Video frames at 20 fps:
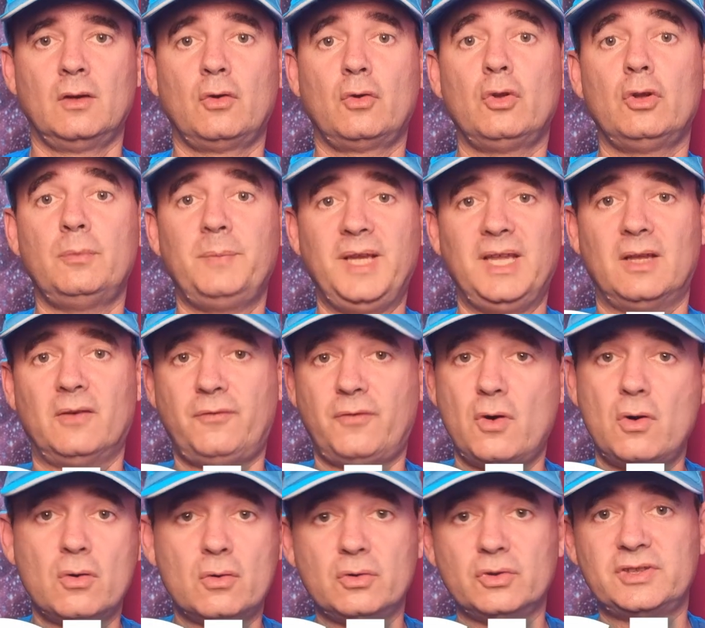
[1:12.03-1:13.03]
Could be the
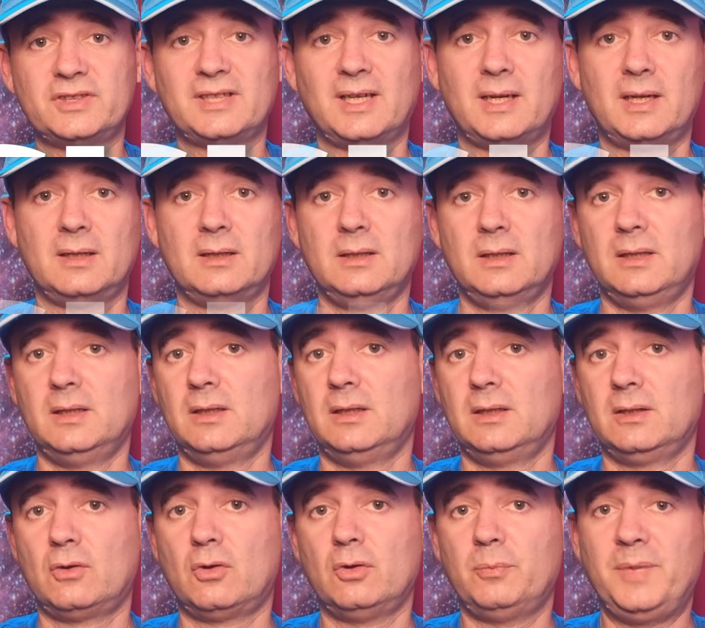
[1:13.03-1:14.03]
focuser,
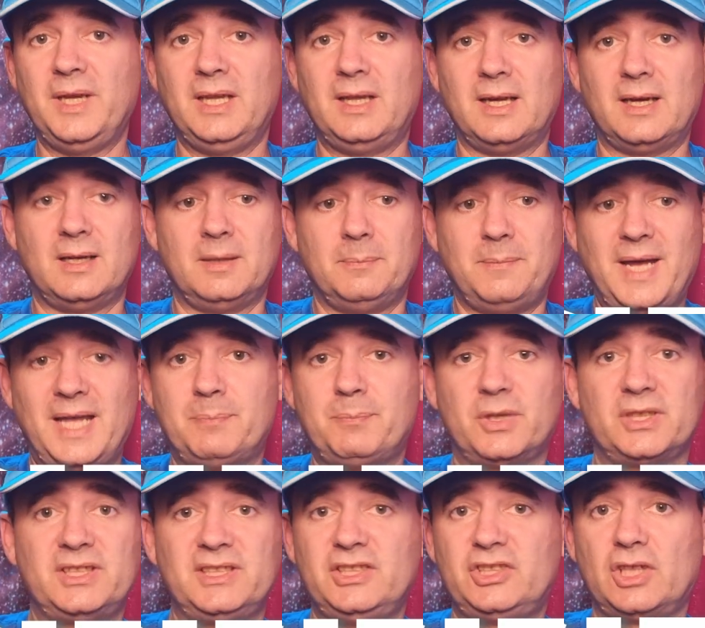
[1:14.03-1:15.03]
could be the bad
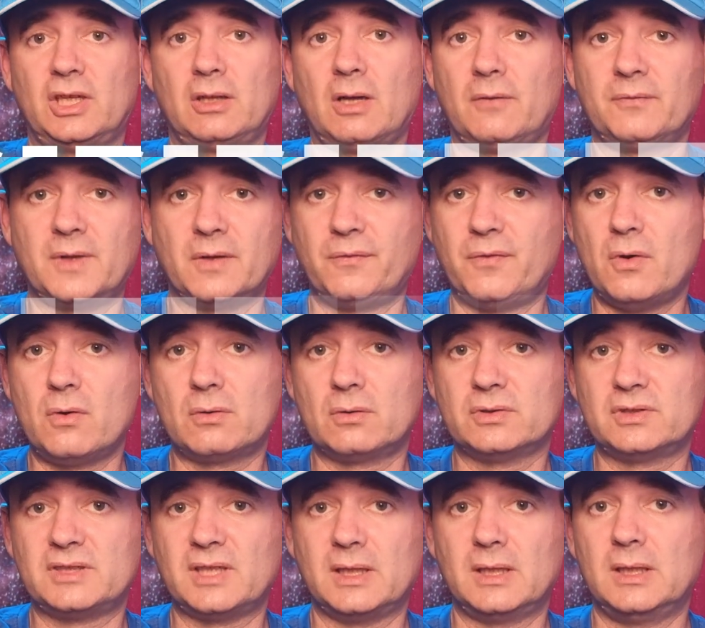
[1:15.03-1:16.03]
position of the
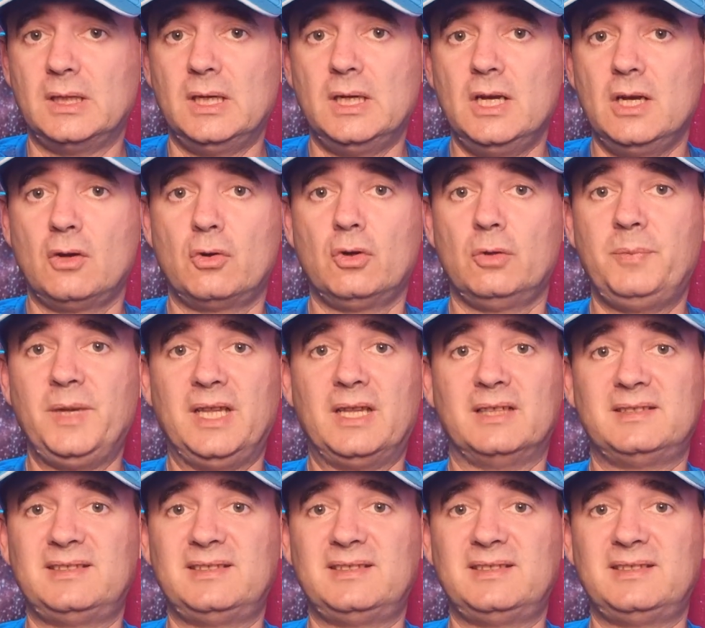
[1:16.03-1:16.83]
focuser, could be the